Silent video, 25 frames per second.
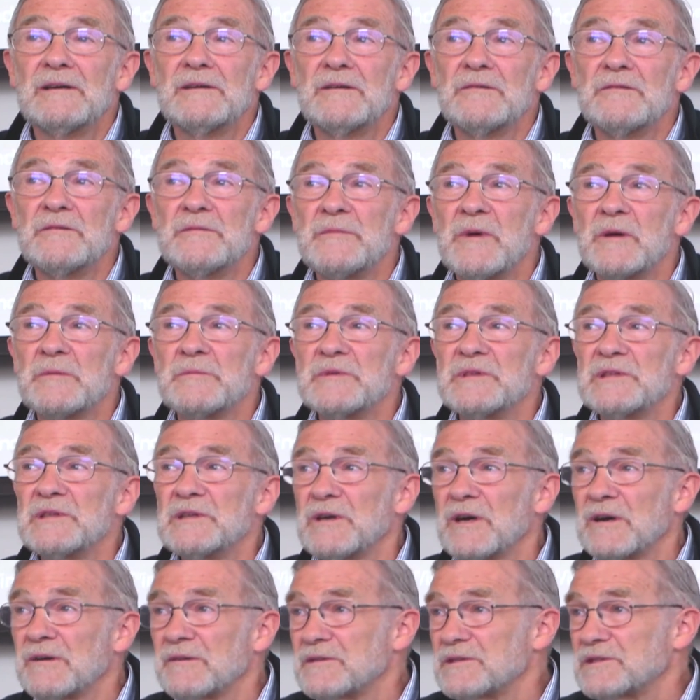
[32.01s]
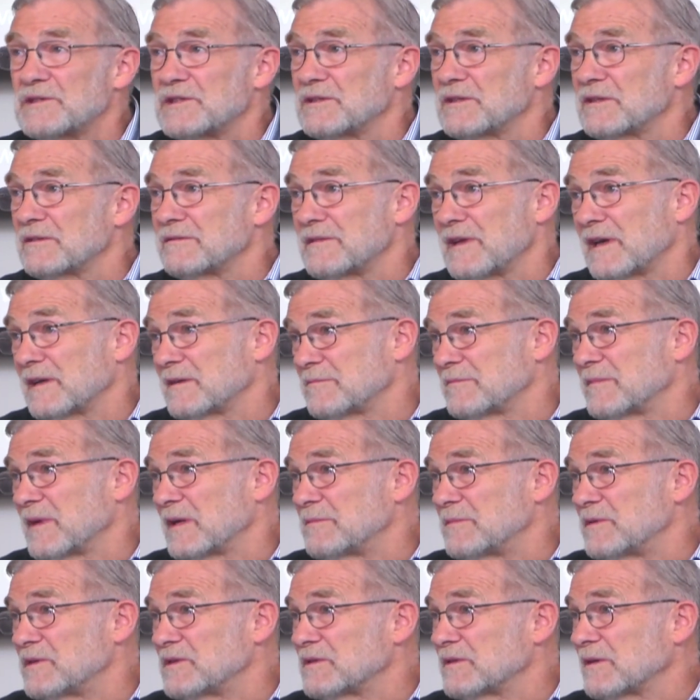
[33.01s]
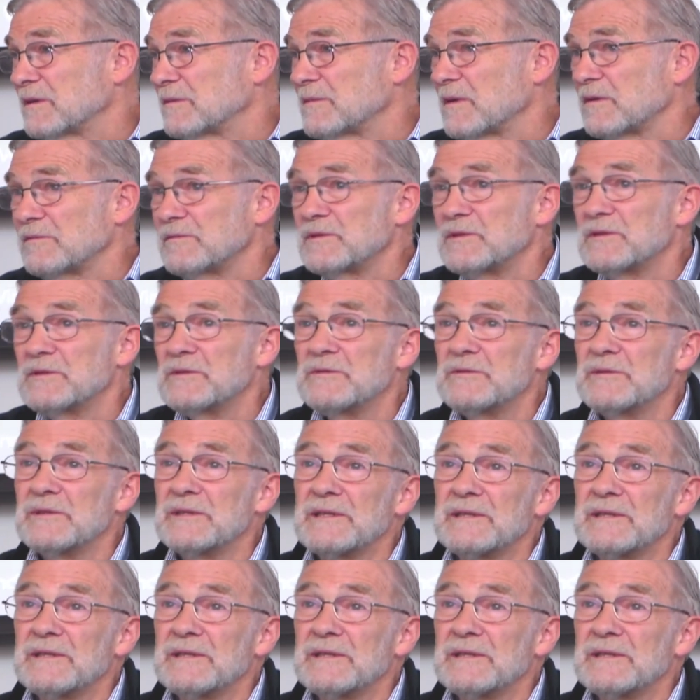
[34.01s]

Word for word: you remember the origin of that, maybe some of you.